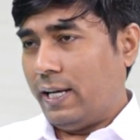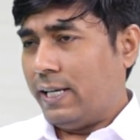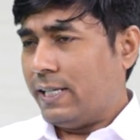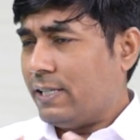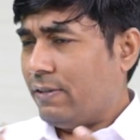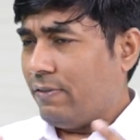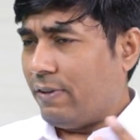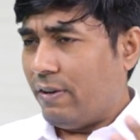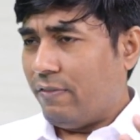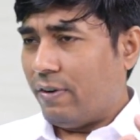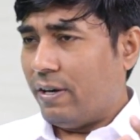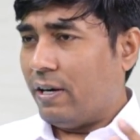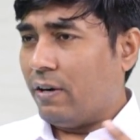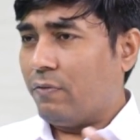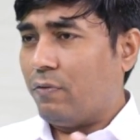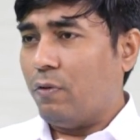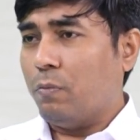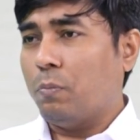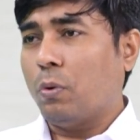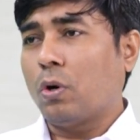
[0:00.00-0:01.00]
It is a very
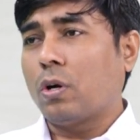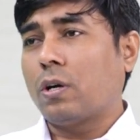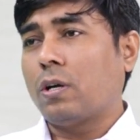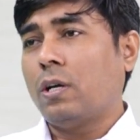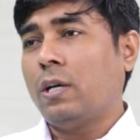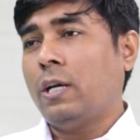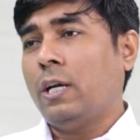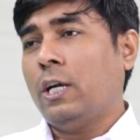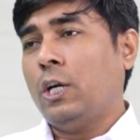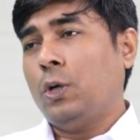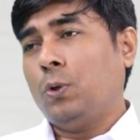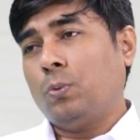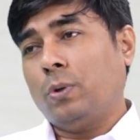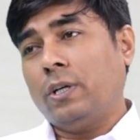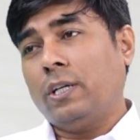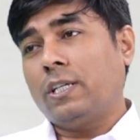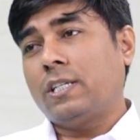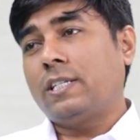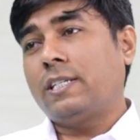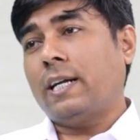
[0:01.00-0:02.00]
wonderful book to
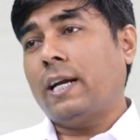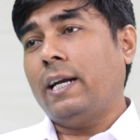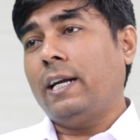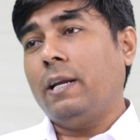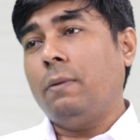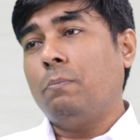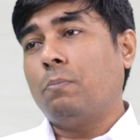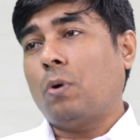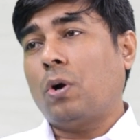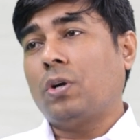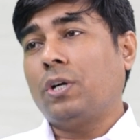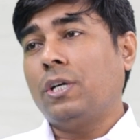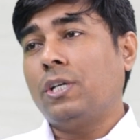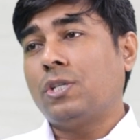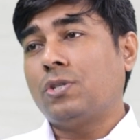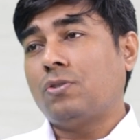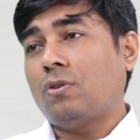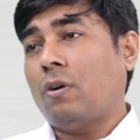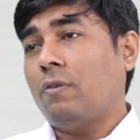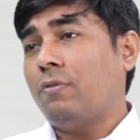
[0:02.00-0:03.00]
understand the
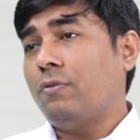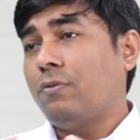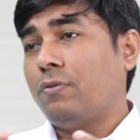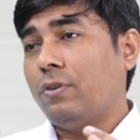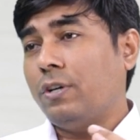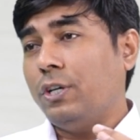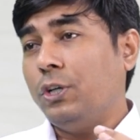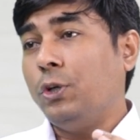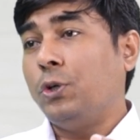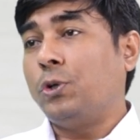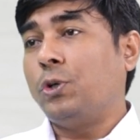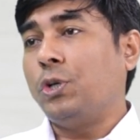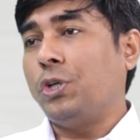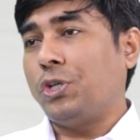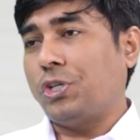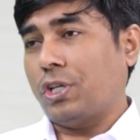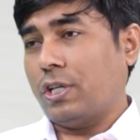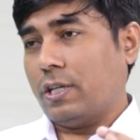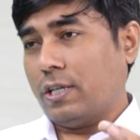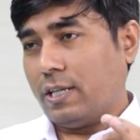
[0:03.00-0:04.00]
importance of
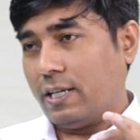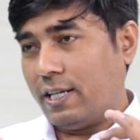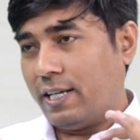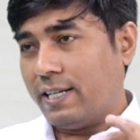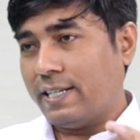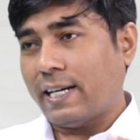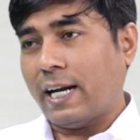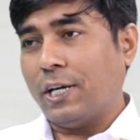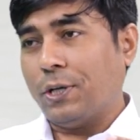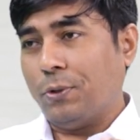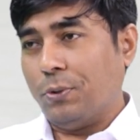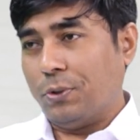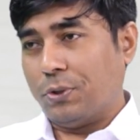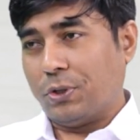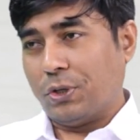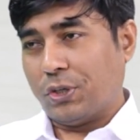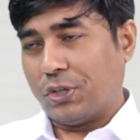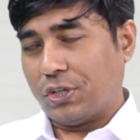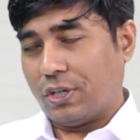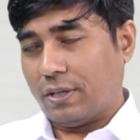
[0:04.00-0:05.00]
nutrition, right
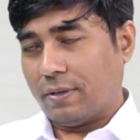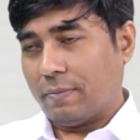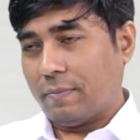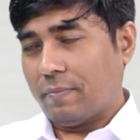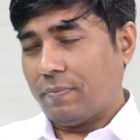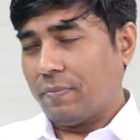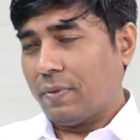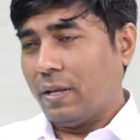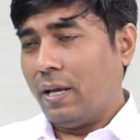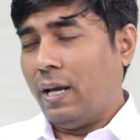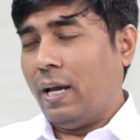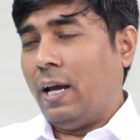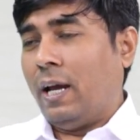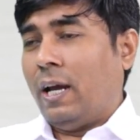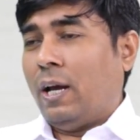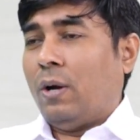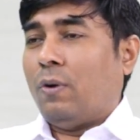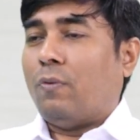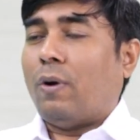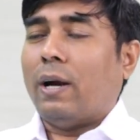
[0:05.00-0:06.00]
nutrition.
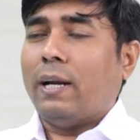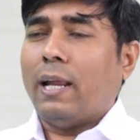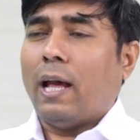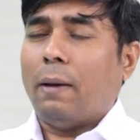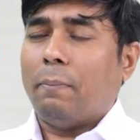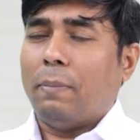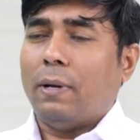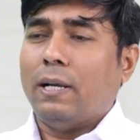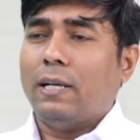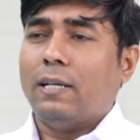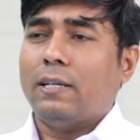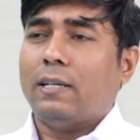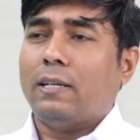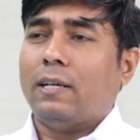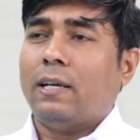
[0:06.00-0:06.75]
What happened,